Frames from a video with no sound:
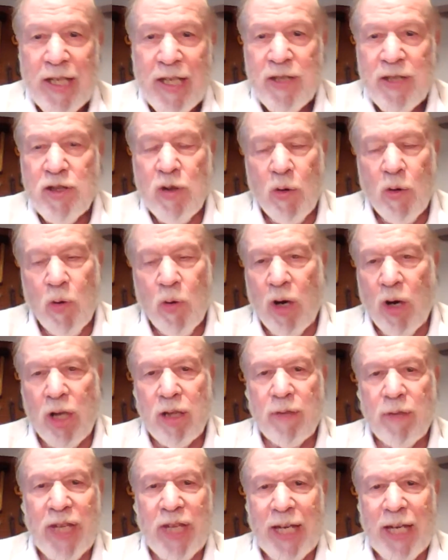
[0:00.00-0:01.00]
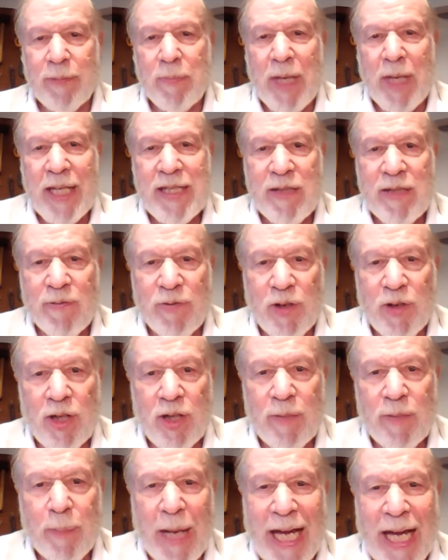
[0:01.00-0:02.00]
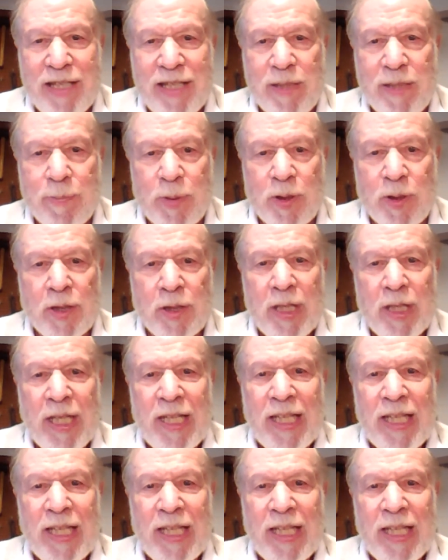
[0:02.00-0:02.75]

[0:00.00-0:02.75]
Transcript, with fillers: so all of that makes it very possible